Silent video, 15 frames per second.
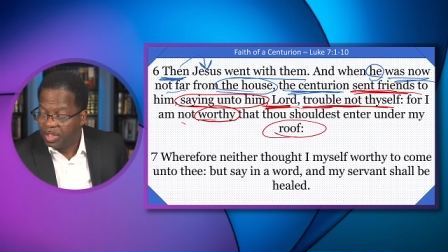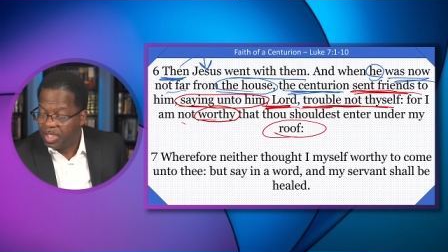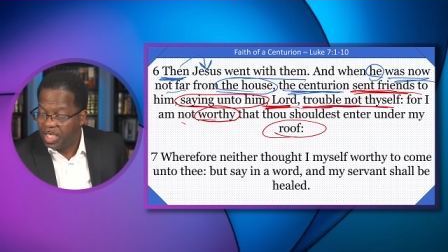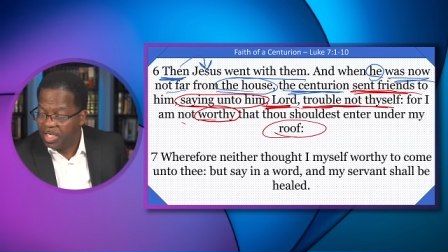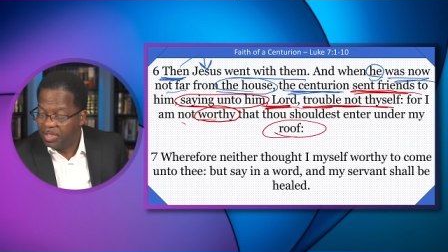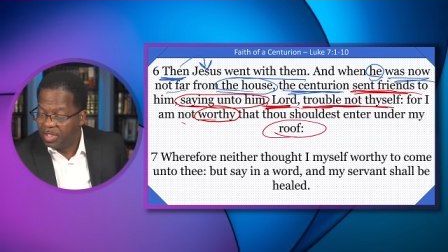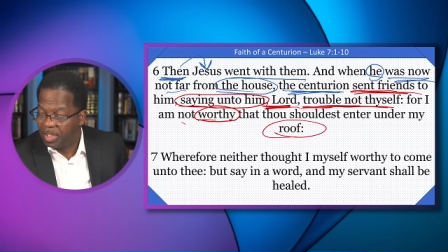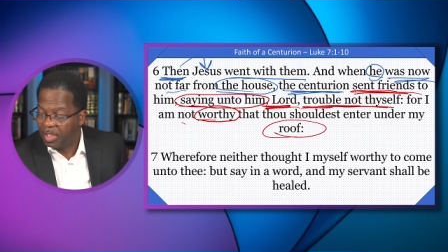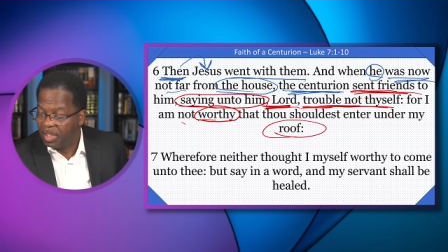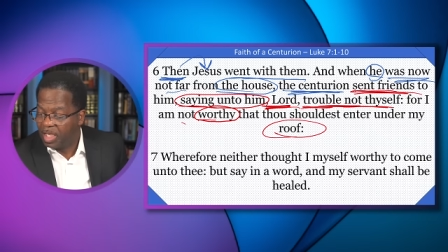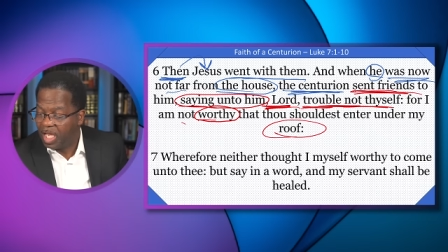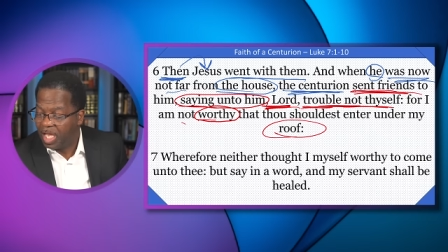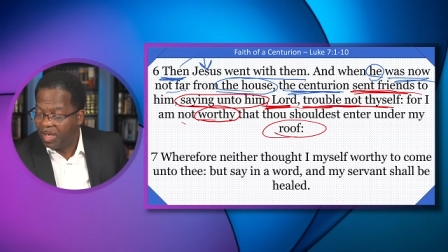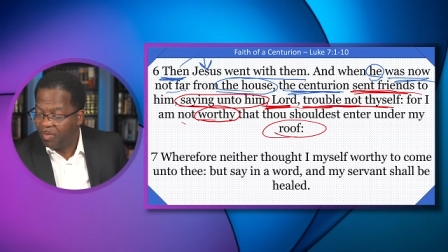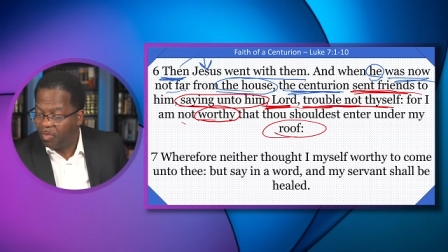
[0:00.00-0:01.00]

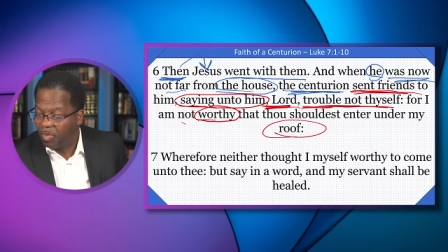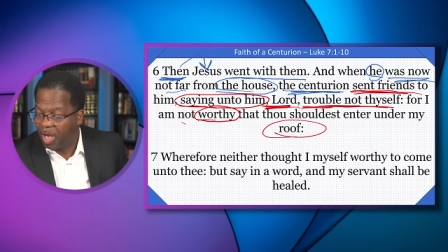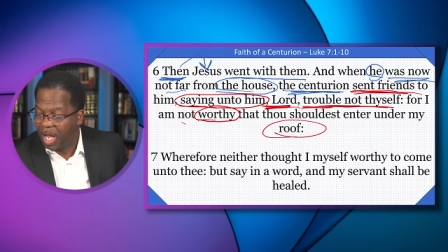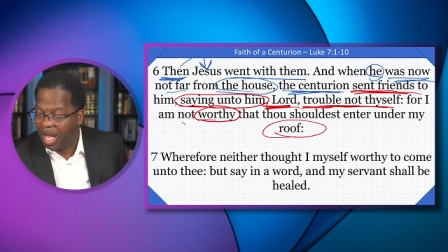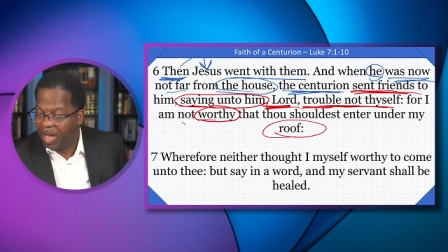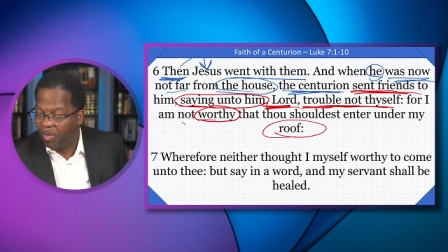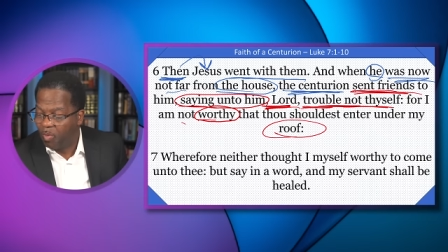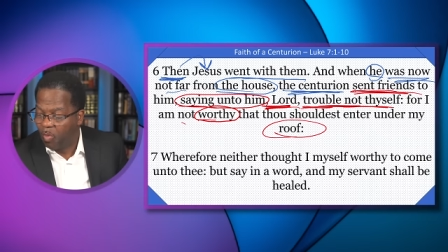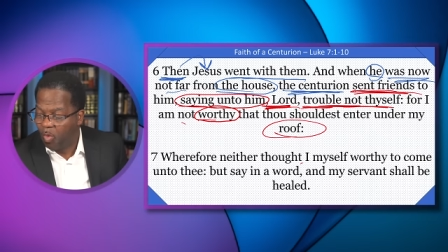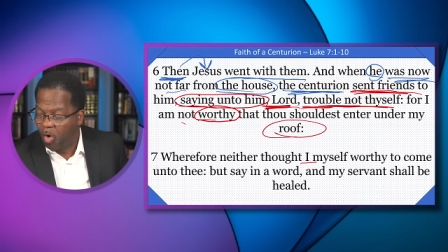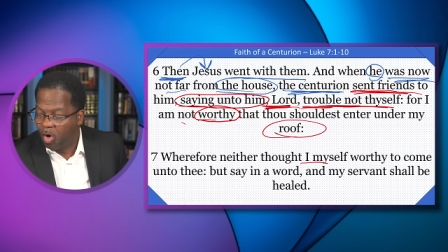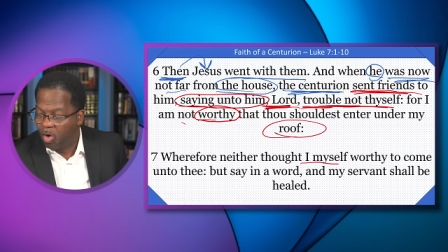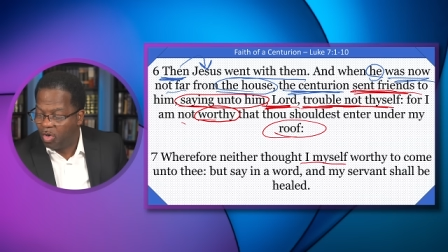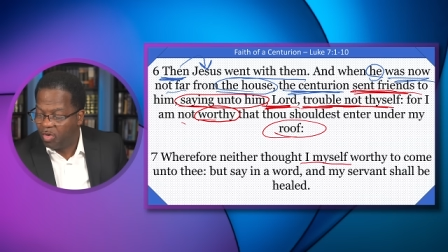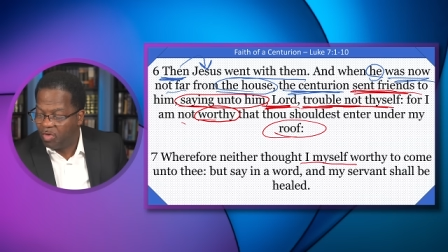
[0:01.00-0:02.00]
Neither am I
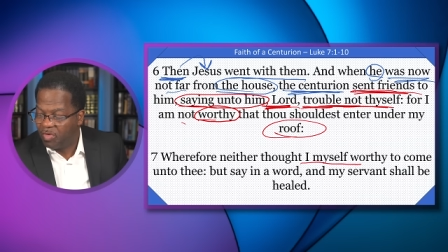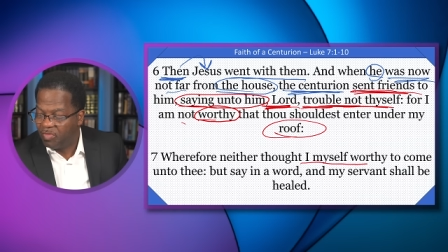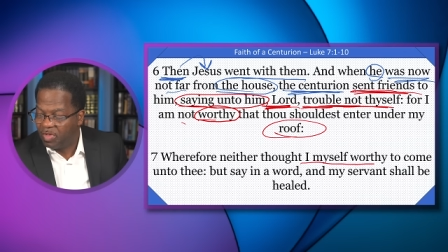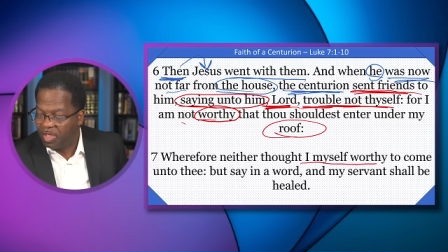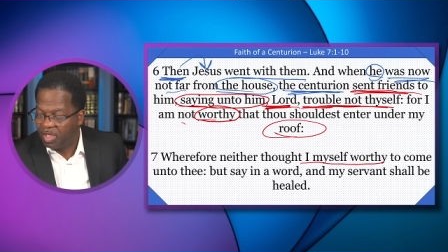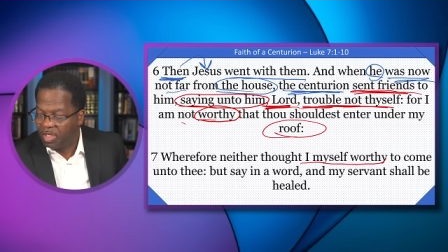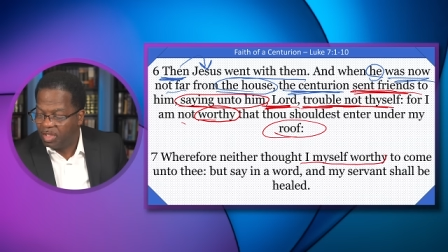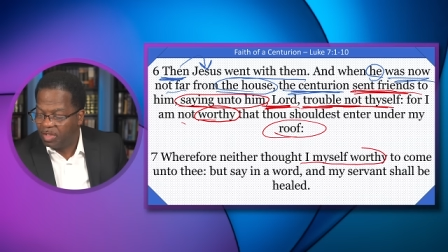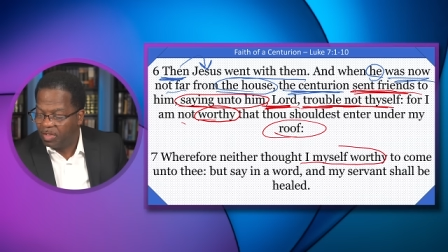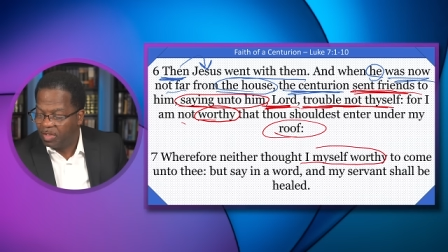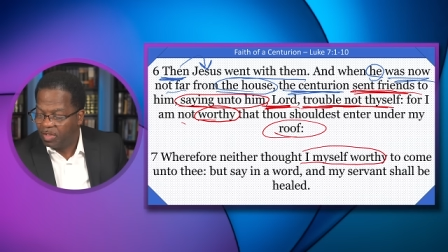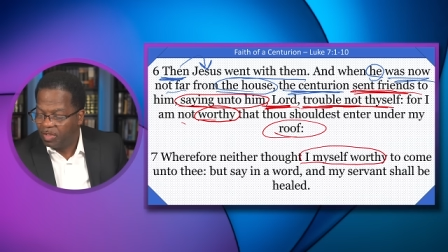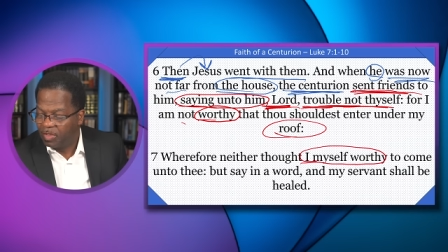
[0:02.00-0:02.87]
worthy